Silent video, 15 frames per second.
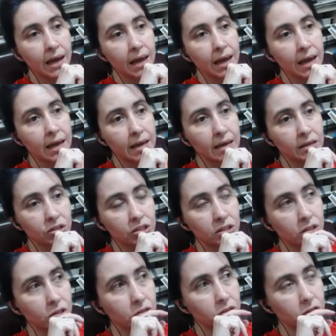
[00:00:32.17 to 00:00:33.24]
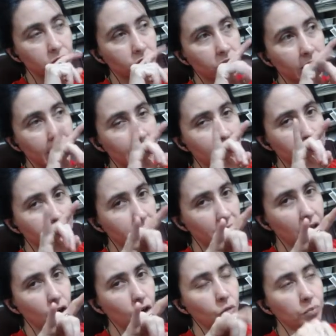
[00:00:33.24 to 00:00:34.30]
And she's also the chick, I
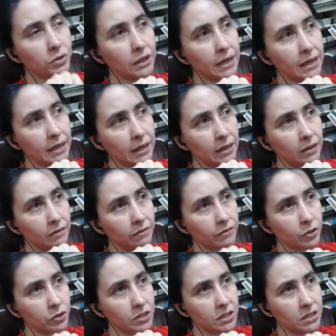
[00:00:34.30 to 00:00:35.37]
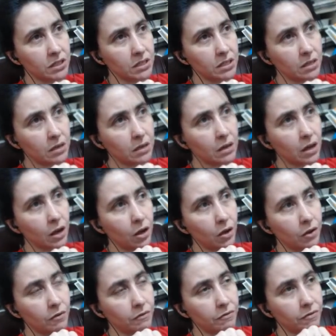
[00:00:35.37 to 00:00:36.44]
think, who played in the first season
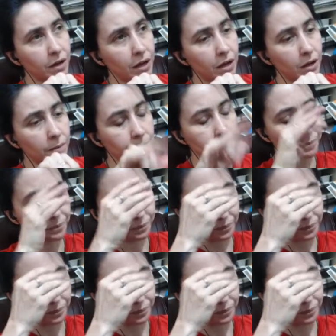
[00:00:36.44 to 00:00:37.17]
of um,